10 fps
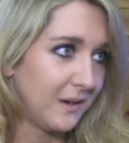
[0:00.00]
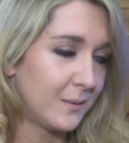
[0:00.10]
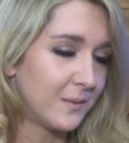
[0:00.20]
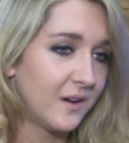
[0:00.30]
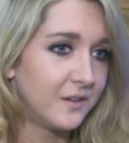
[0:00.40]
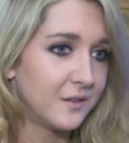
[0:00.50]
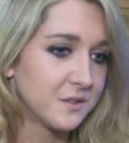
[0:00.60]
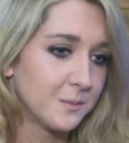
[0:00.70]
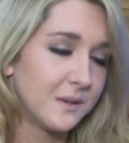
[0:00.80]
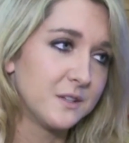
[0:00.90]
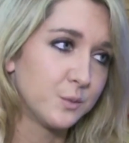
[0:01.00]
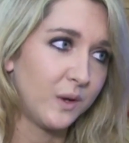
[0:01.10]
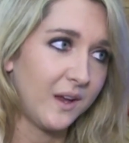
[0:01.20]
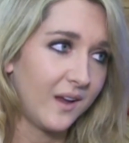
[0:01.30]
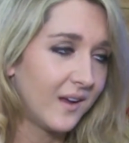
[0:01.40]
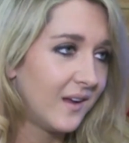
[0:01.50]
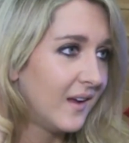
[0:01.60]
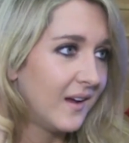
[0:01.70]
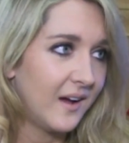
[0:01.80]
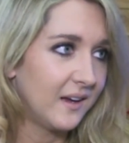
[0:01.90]
I'm not under somebody's wing.
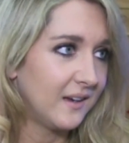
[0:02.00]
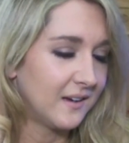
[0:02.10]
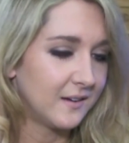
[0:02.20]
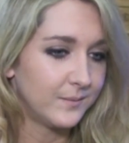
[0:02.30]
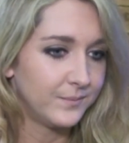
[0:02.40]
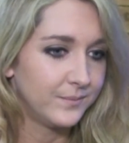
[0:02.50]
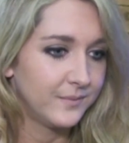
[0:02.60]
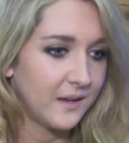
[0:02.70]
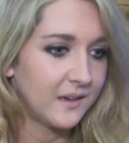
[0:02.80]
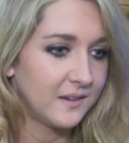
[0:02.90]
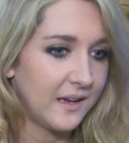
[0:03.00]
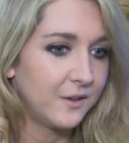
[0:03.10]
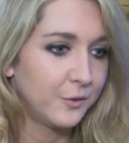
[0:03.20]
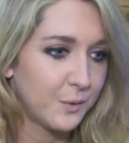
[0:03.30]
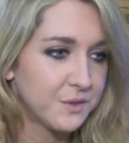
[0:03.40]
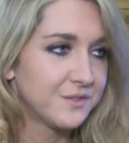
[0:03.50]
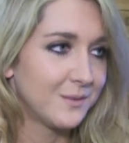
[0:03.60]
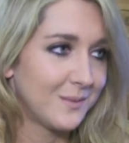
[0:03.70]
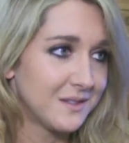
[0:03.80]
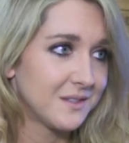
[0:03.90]
I handle most of
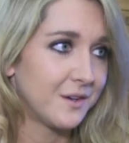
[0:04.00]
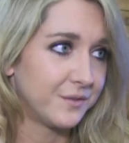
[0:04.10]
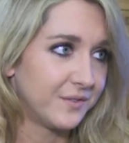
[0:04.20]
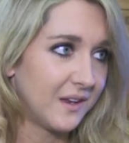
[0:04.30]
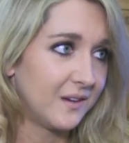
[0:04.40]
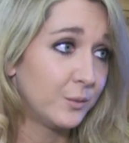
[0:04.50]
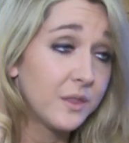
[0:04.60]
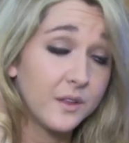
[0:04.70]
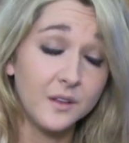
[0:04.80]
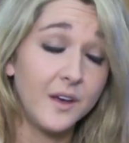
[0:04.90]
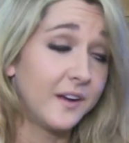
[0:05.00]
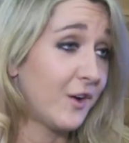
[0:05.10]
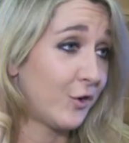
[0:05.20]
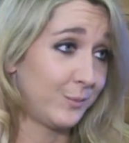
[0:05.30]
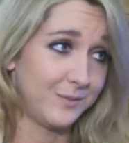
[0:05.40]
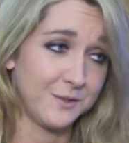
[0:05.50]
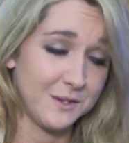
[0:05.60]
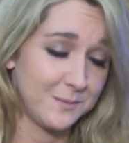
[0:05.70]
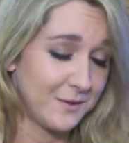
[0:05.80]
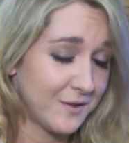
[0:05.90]
it myself, and with a lot of help. Don't
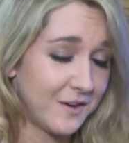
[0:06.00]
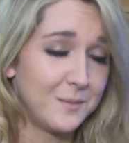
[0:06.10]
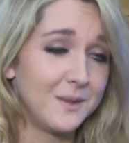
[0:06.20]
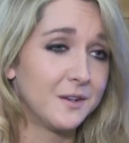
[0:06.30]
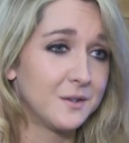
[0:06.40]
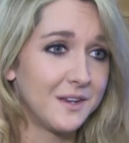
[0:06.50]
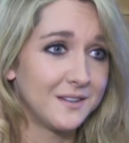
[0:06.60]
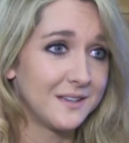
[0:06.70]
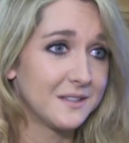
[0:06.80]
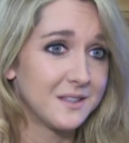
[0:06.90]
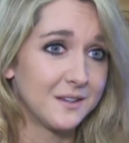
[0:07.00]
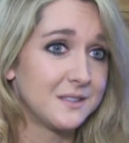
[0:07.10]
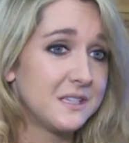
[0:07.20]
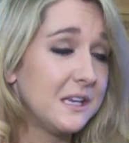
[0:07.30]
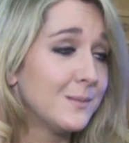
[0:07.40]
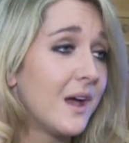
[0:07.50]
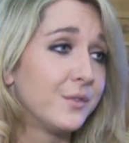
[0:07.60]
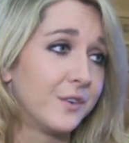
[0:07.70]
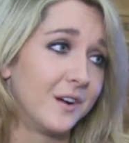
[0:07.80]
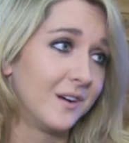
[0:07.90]
get me wrong. I mean, it's a team
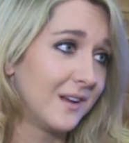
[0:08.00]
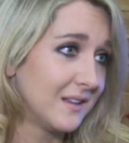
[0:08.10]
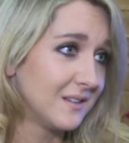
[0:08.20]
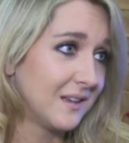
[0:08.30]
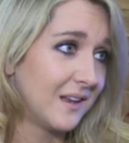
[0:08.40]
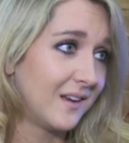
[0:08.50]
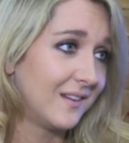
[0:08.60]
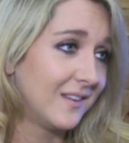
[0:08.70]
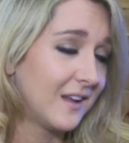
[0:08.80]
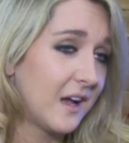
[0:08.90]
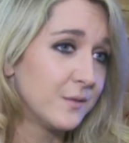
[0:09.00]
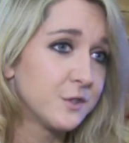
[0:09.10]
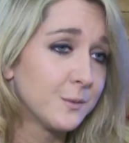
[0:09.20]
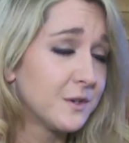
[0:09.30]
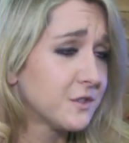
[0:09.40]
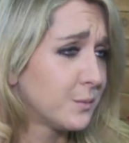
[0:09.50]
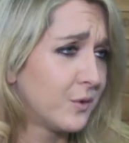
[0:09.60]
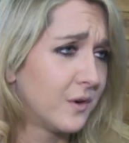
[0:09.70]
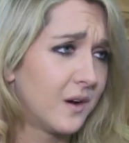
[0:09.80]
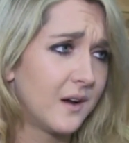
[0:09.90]
effort, and I have so much
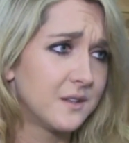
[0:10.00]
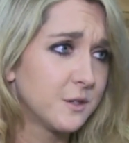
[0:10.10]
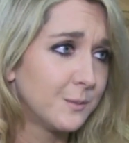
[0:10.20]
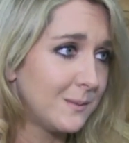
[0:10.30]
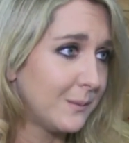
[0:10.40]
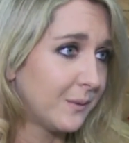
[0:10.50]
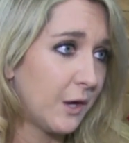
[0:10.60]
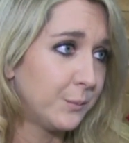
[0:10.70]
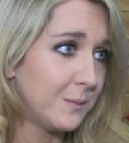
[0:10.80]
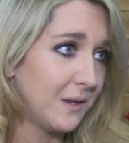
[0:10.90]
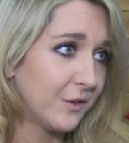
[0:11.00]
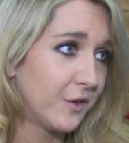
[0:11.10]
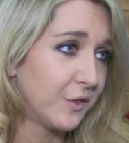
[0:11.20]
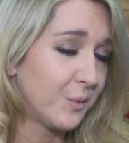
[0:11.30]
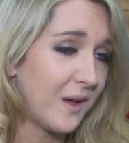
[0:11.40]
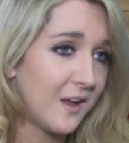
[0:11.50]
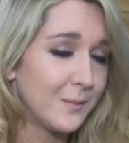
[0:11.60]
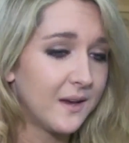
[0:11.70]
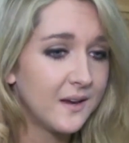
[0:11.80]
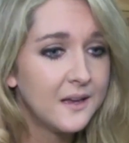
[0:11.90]
support and so many people helping me along the way.
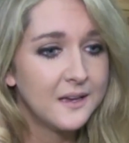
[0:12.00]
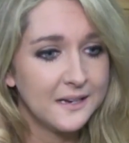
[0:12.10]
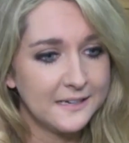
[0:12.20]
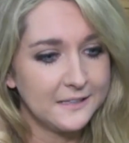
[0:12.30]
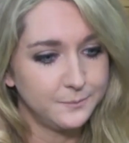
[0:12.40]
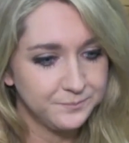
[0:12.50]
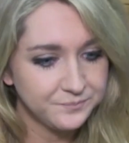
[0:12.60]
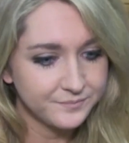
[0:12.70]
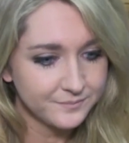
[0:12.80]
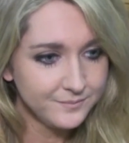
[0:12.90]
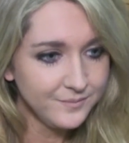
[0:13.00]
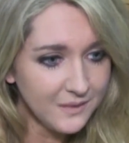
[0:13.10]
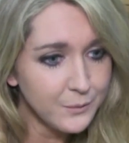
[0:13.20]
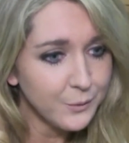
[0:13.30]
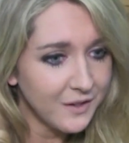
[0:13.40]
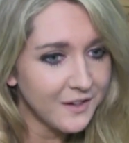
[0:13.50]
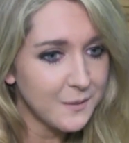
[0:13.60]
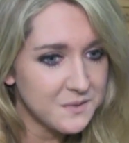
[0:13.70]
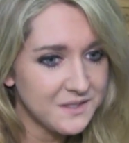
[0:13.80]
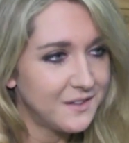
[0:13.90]
But when it
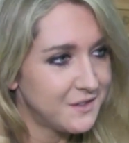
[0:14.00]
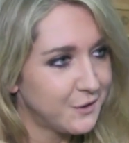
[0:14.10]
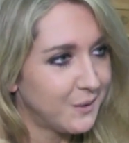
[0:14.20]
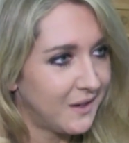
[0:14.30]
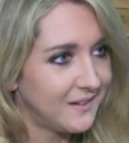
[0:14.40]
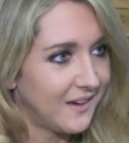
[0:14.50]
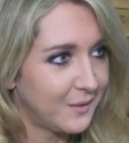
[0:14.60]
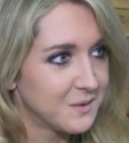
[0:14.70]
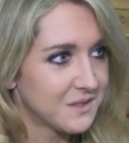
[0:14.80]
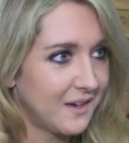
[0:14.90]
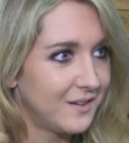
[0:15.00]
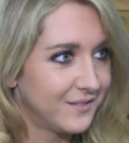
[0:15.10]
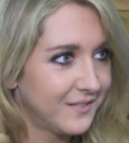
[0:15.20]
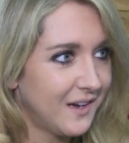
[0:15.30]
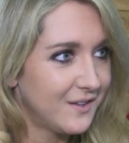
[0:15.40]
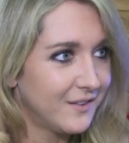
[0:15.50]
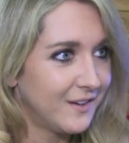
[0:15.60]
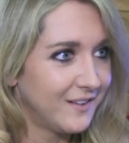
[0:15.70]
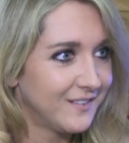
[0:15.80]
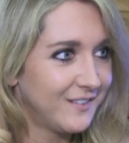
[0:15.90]
comes down to it, yeah, it was kind of
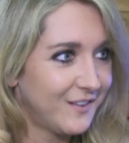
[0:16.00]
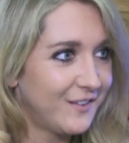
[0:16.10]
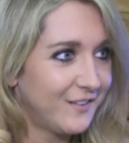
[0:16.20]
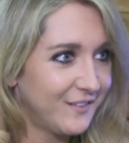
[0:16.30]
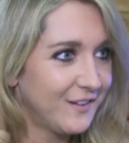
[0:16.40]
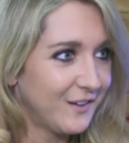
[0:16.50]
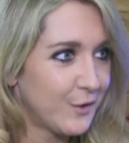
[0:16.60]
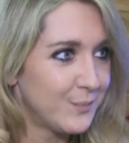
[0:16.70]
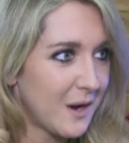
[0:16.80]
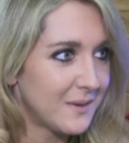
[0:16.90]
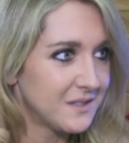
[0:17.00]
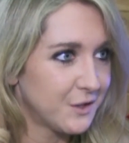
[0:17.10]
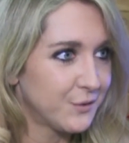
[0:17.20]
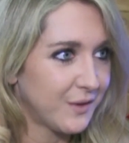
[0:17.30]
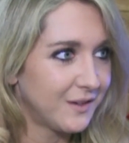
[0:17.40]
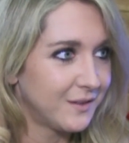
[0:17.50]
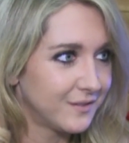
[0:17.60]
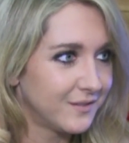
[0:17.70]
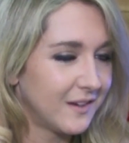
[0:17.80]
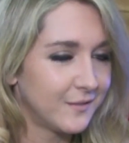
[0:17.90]
a, by myself kind
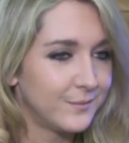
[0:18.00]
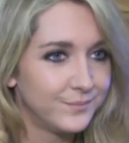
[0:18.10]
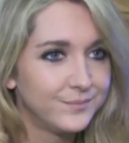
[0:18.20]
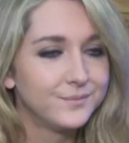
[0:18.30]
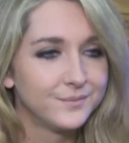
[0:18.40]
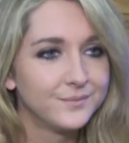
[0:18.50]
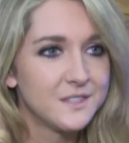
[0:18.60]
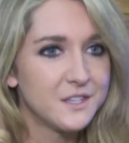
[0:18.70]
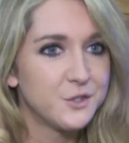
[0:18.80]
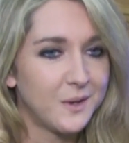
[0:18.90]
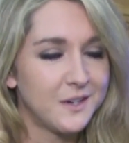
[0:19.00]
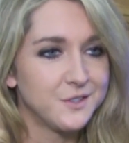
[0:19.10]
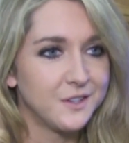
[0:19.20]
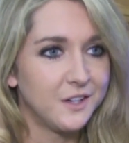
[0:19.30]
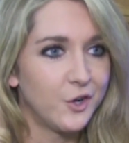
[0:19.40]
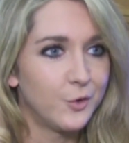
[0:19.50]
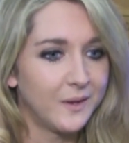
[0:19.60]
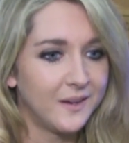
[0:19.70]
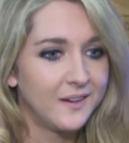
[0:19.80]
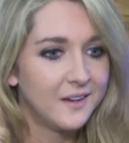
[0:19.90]
of situation,
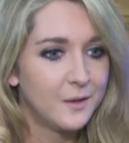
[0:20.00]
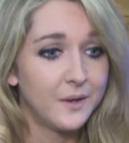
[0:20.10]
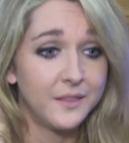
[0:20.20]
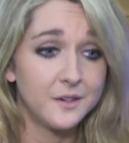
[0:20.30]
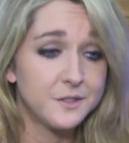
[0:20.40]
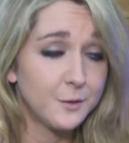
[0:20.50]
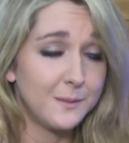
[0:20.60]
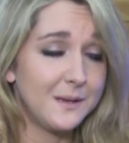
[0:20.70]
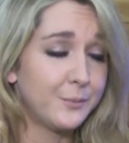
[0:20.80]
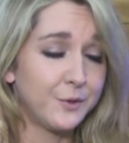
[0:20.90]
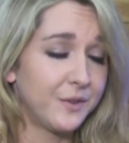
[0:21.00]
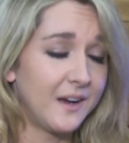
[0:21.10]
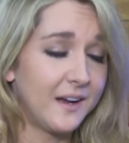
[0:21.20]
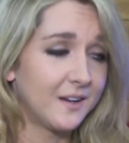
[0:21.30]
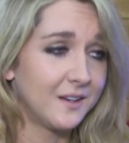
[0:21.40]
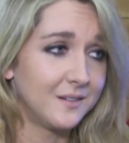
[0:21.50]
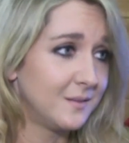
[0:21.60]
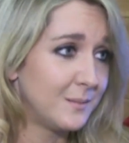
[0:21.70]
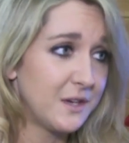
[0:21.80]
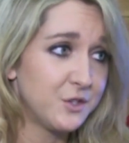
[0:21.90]
But there's so many people that I could
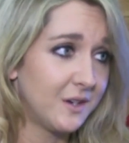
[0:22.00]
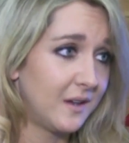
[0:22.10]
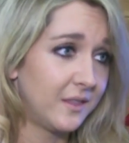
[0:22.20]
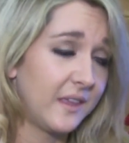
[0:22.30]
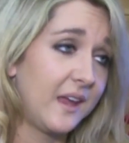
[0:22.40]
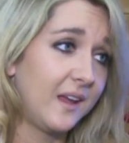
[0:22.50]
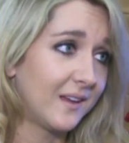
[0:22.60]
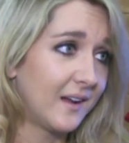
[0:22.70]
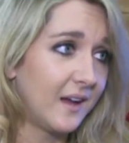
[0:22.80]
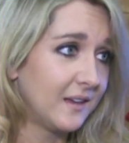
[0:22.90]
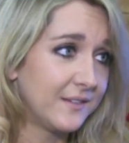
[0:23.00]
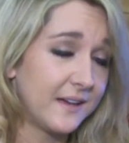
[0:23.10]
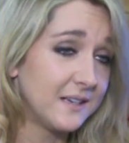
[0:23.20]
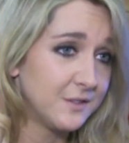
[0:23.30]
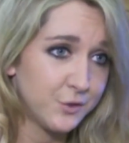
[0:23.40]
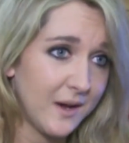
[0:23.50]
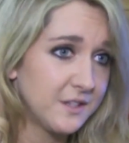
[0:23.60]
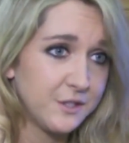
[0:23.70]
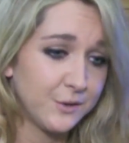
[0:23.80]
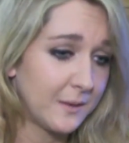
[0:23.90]
mention and thank, and if I
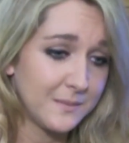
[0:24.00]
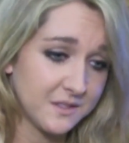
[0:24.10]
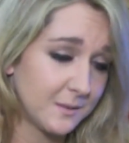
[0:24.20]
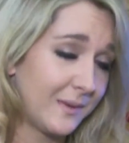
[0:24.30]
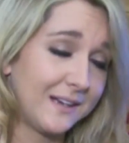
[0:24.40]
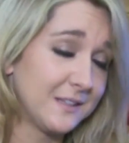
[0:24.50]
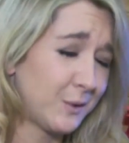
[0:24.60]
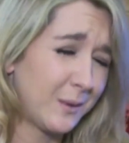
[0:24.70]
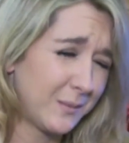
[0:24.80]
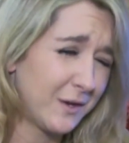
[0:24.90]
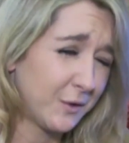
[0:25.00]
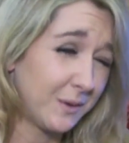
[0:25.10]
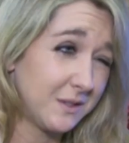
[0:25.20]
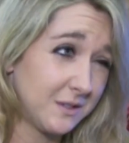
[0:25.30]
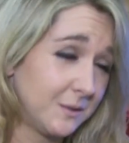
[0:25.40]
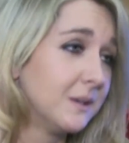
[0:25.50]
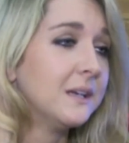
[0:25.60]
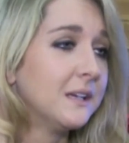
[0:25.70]
tried to, I'd miss somebody, so I'm not going to.